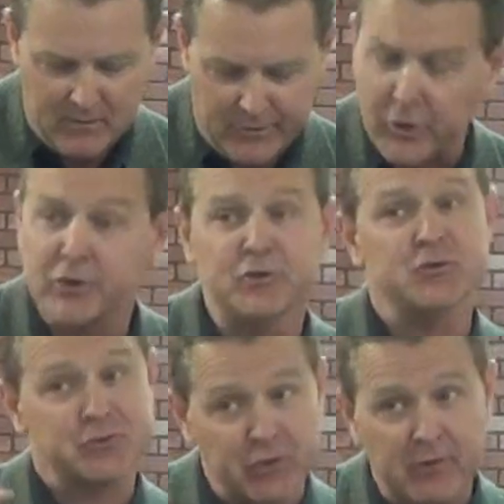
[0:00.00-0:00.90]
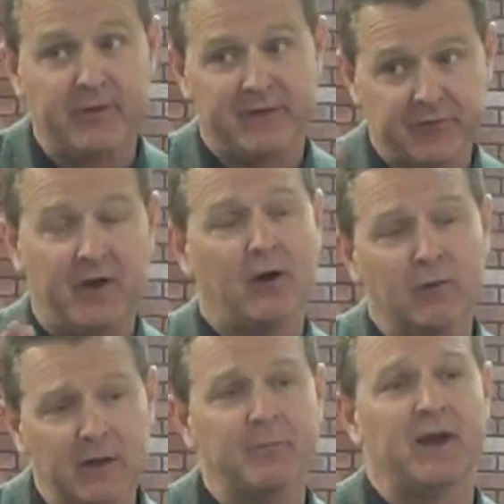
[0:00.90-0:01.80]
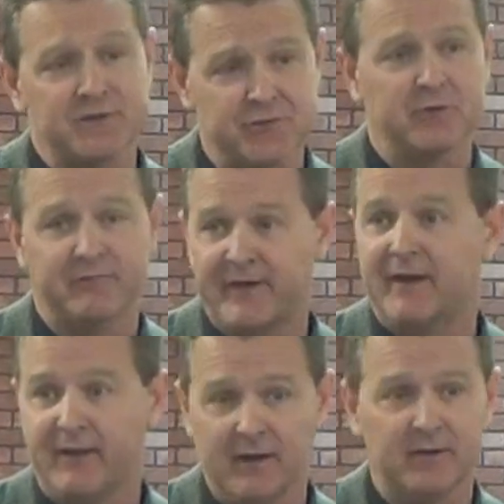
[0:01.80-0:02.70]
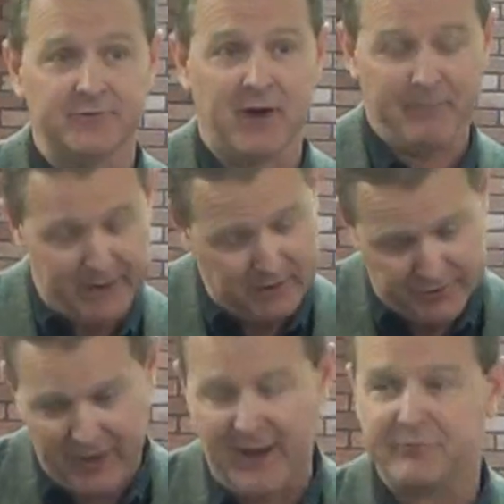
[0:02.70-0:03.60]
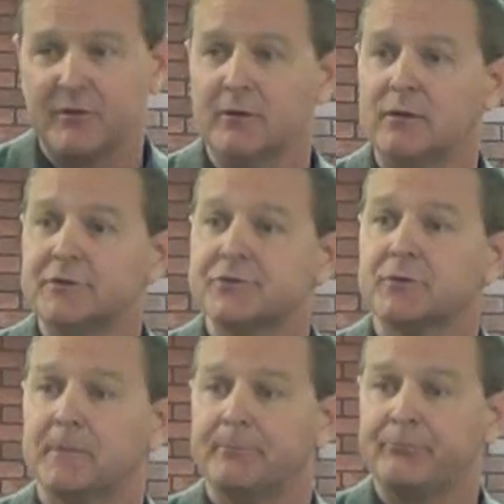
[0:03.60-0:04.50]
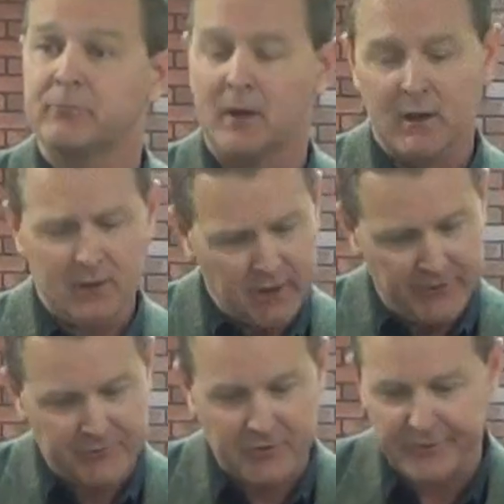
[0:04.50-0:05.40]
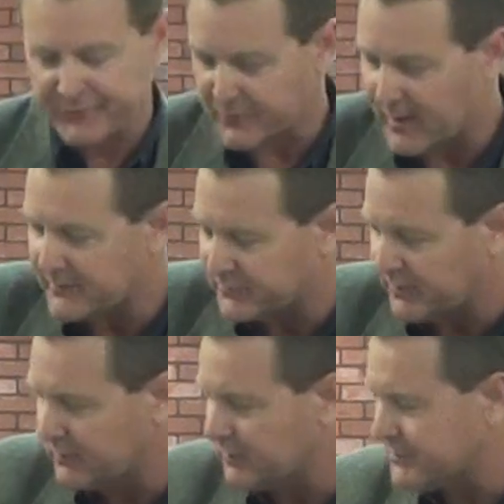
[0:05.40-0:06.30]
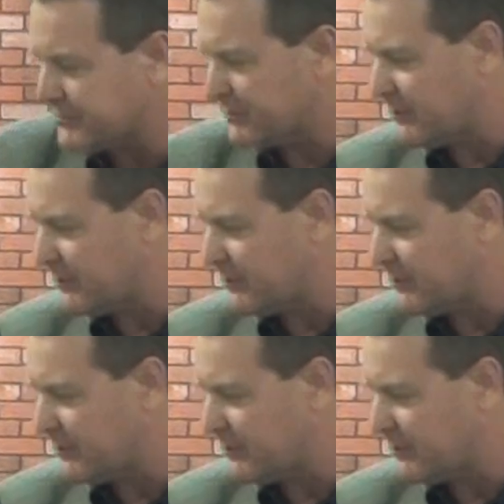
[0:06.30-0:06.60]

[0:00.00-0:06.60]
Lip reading: Are you sure that's the only place you can find that lizard? I mean, are you absolutely sure? Yes, Chris, we're absolutely sure.